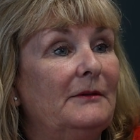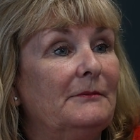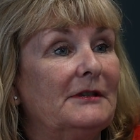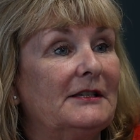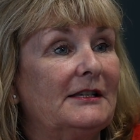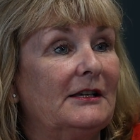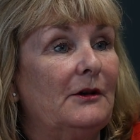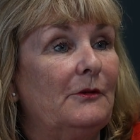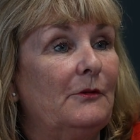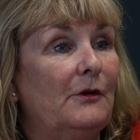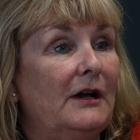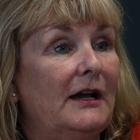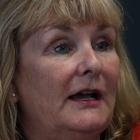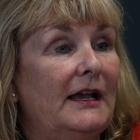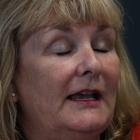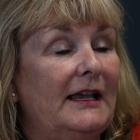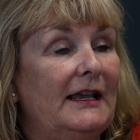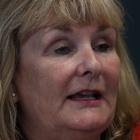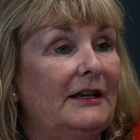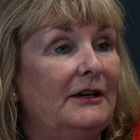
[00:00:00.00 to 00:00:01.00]
So
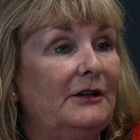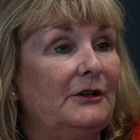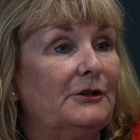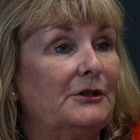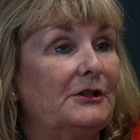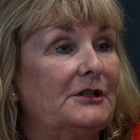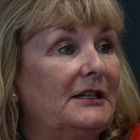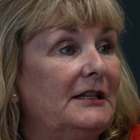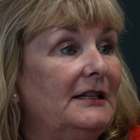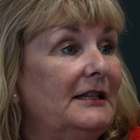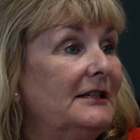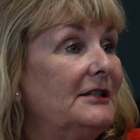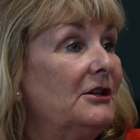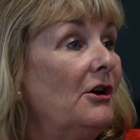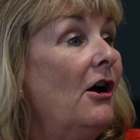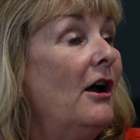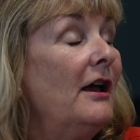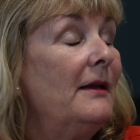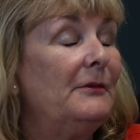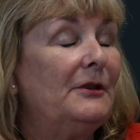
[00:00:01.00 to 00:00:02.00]
I looked at in the
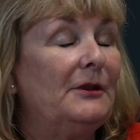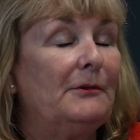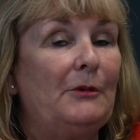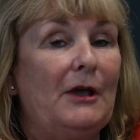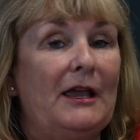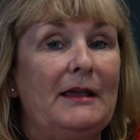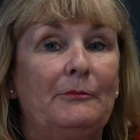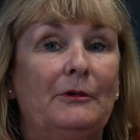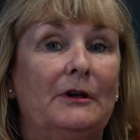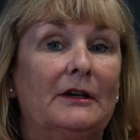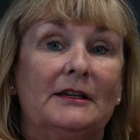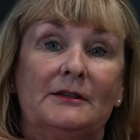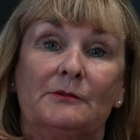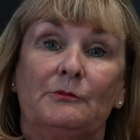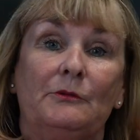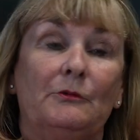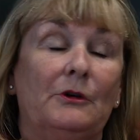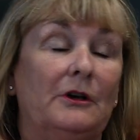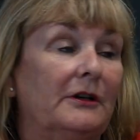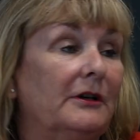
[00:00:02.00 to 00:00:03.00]
time in the paper, because
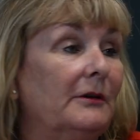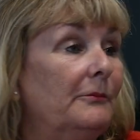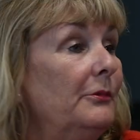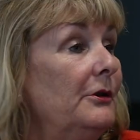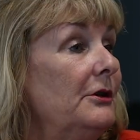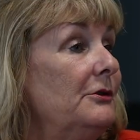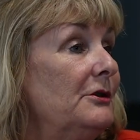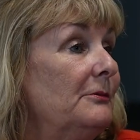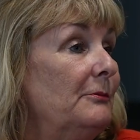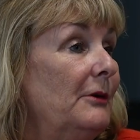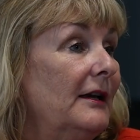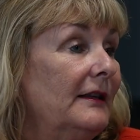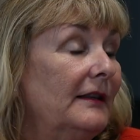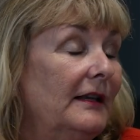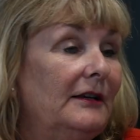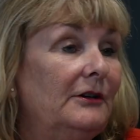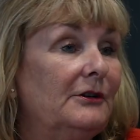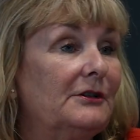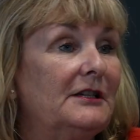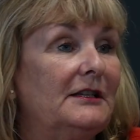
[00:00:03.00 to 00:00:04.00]
we weren't computer back
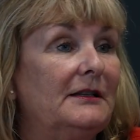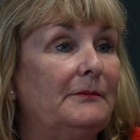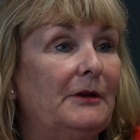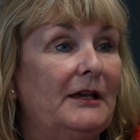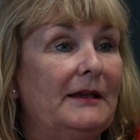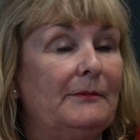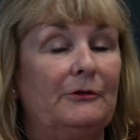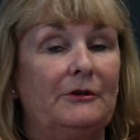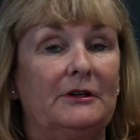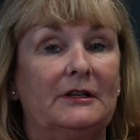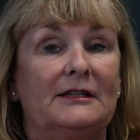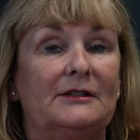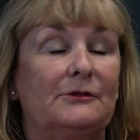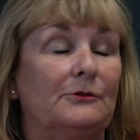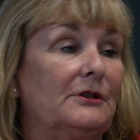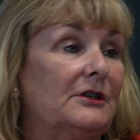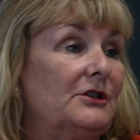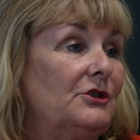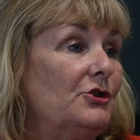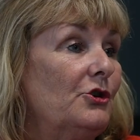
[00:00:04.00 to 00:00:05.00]
then, looked in the paper and I saw
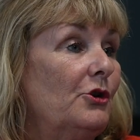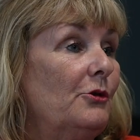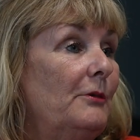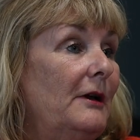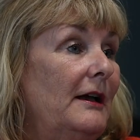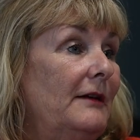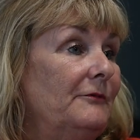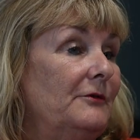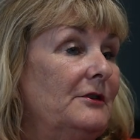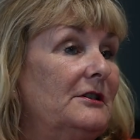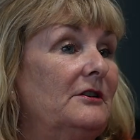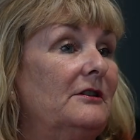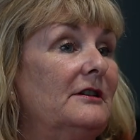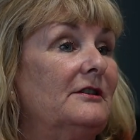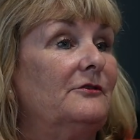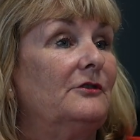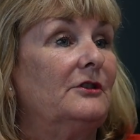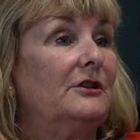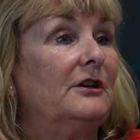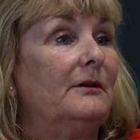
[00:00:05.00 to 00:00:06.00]
this job
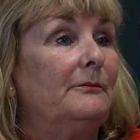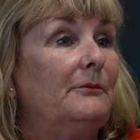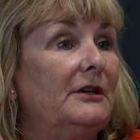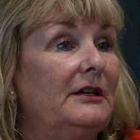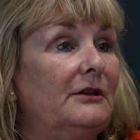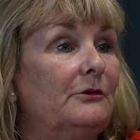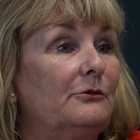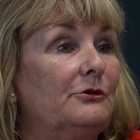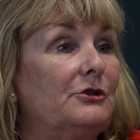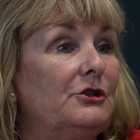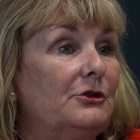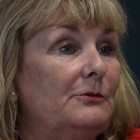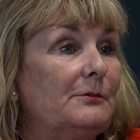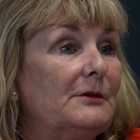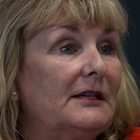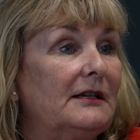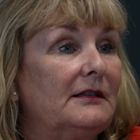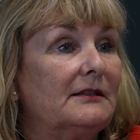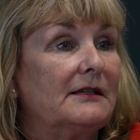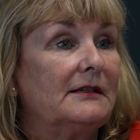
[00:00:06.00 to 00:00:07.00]
advertised for a company called Tube
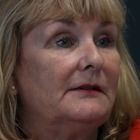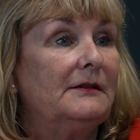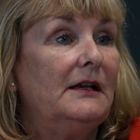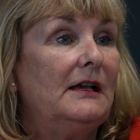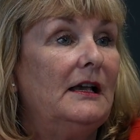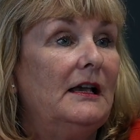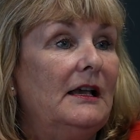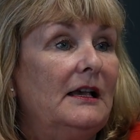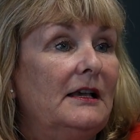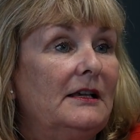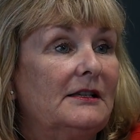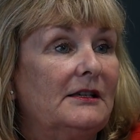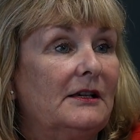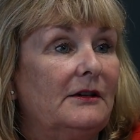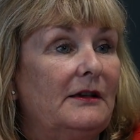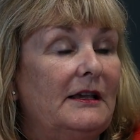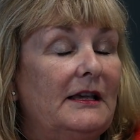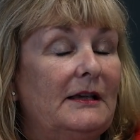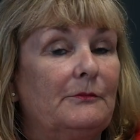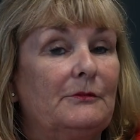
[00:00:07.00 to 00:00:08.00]
Sales.
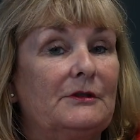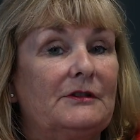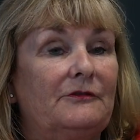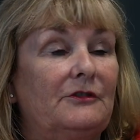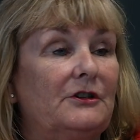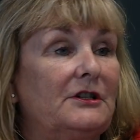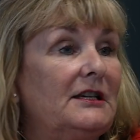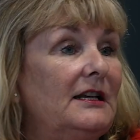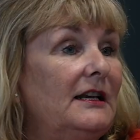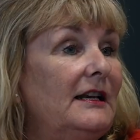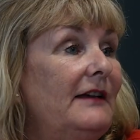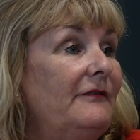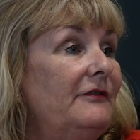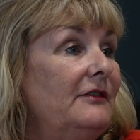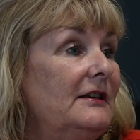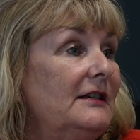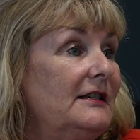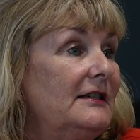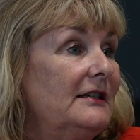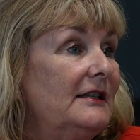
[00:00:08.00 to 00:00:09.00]
So it was for a
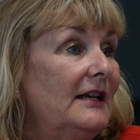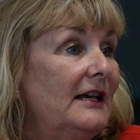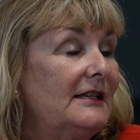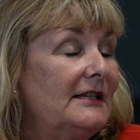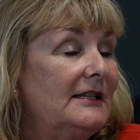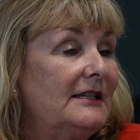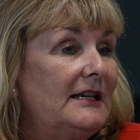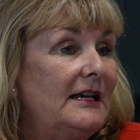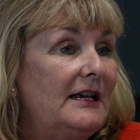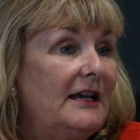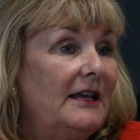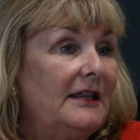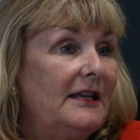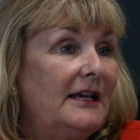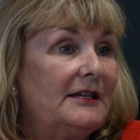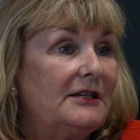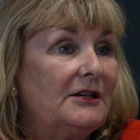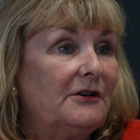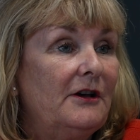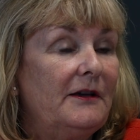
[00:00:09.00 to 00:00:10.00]
telephonist at
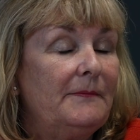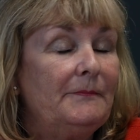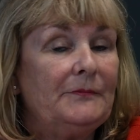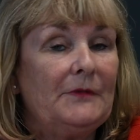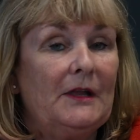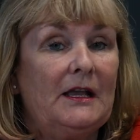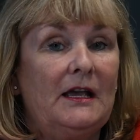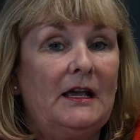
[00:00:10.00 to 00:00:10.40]
that time.